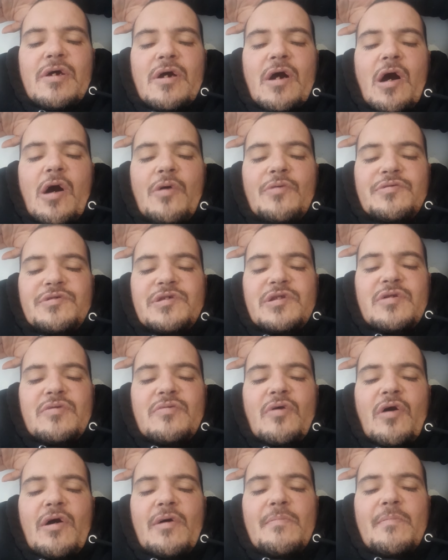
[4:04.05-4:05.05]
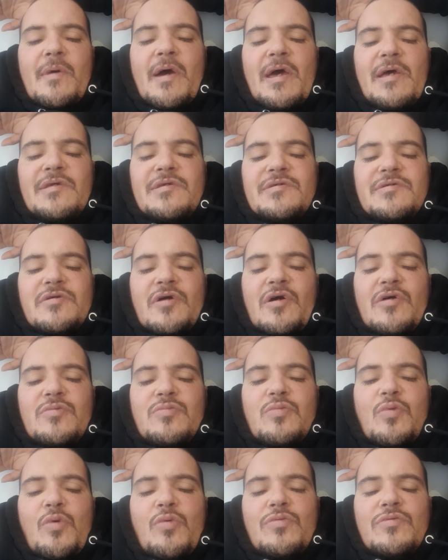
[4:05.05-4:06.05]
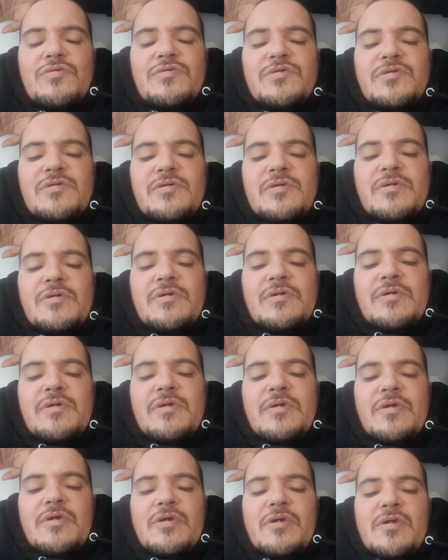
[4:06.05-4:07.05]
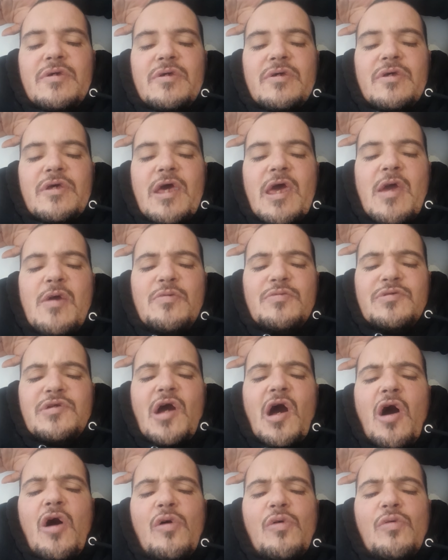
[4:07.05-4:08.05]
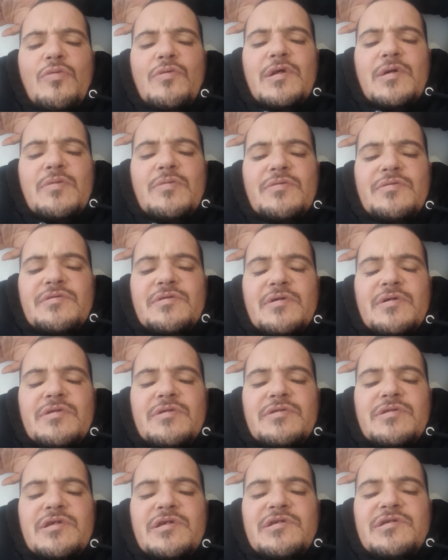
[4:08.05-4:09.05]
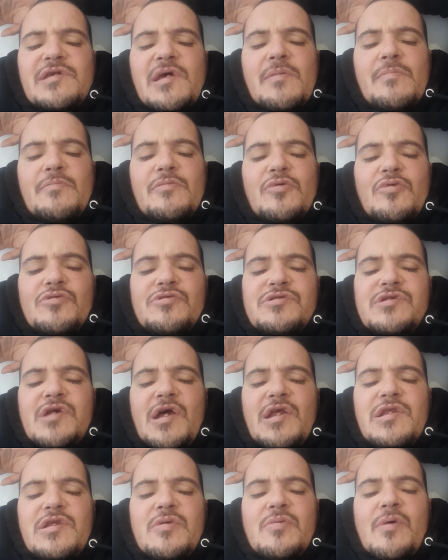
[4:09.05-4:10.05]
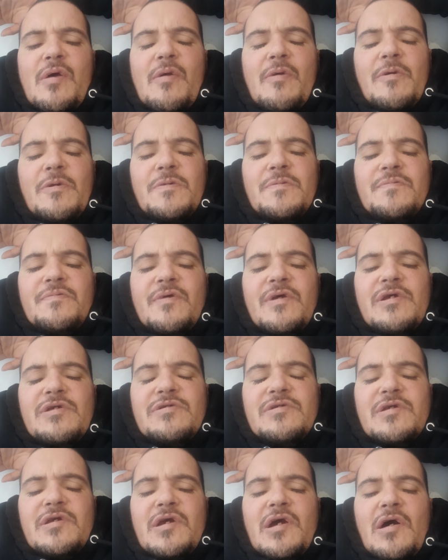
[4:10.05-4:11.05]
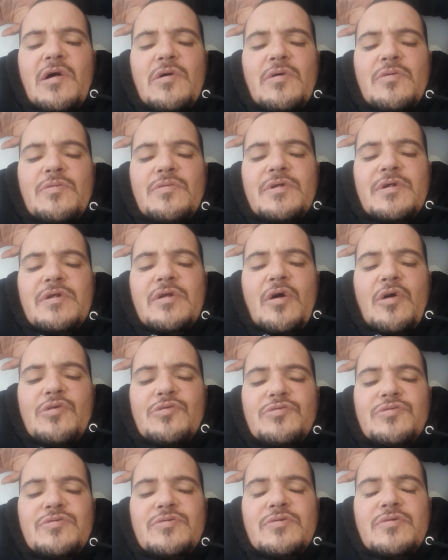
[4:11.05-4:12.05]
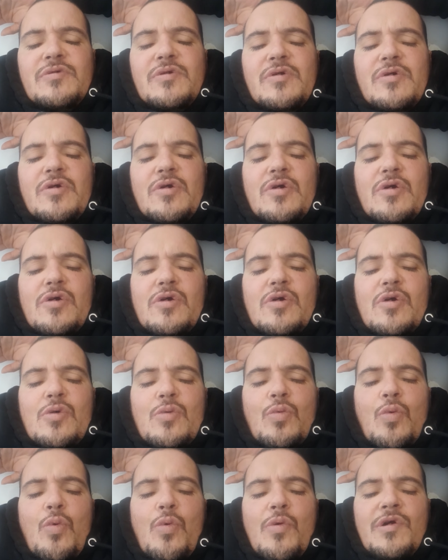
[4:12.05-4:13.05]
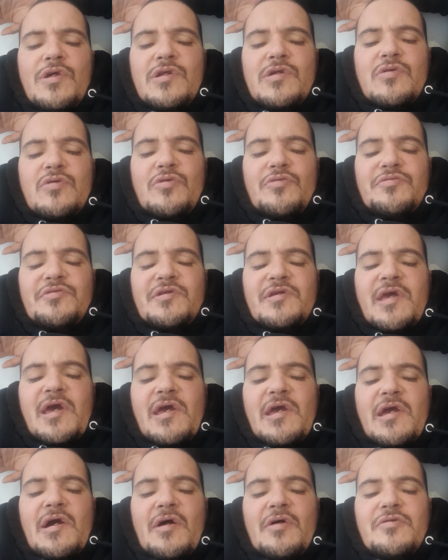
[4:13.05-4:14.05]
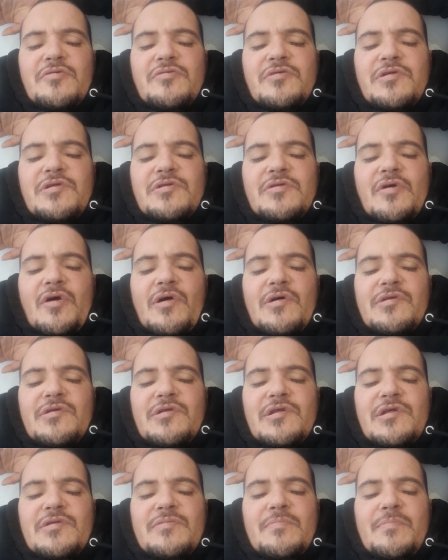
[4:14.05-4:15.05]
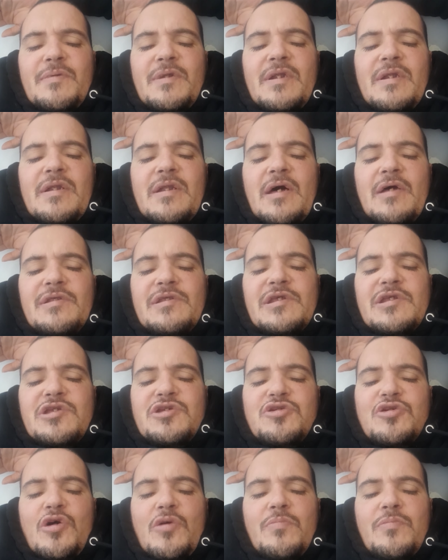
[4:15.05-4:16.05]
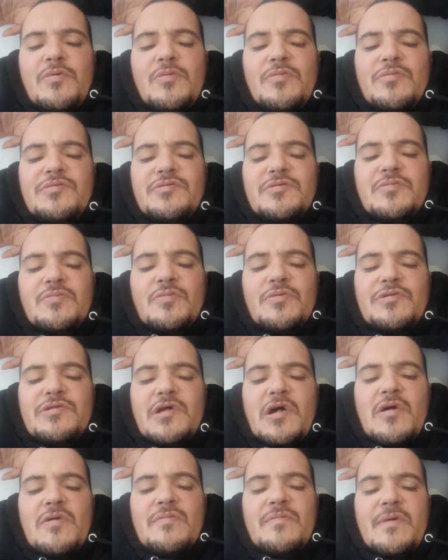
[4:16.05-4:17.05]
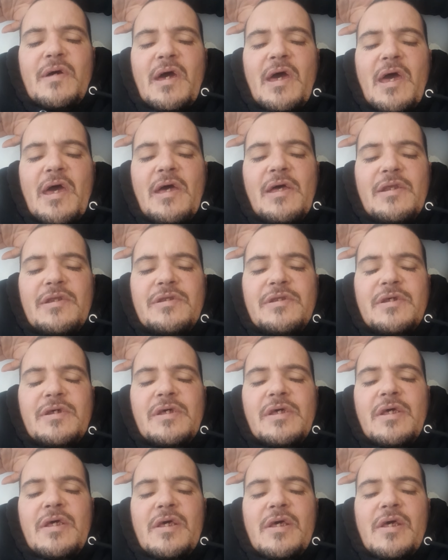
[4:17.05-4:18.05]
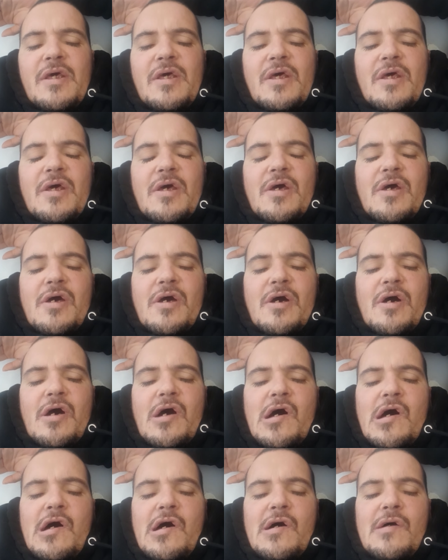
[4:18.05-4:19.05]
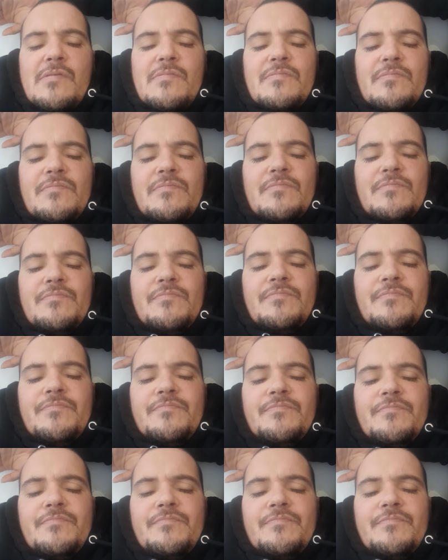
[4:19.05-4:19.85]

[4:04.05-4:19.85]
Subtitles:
was in a right mess. I'd walked. It was cold. It was December or January. It was freezing cold, and I was walking across the Kent countryside, and this bloody chopper was overhead. And